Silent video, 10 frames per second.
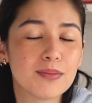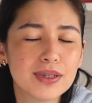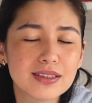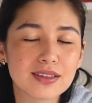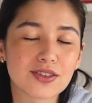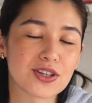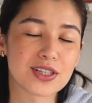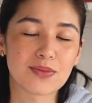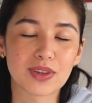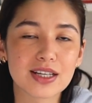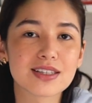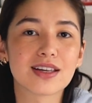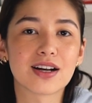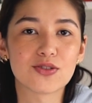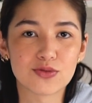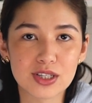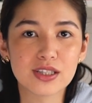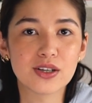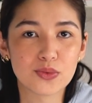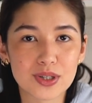But there are some things that I
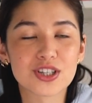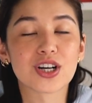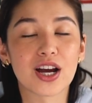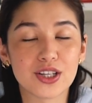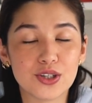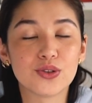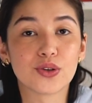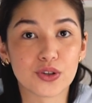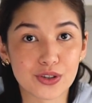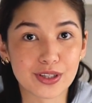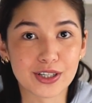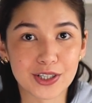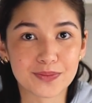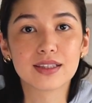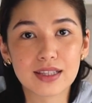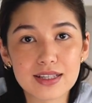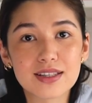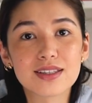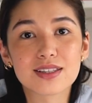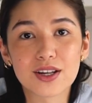really wish I knew earlier.
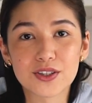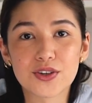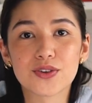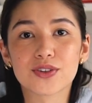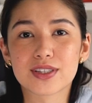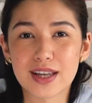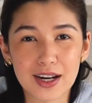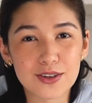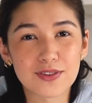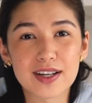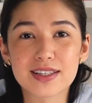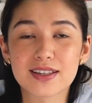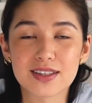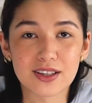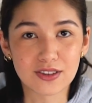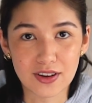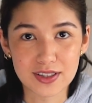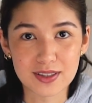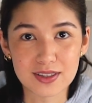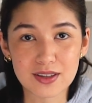Lessons that took sacrifices and
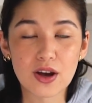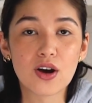losses.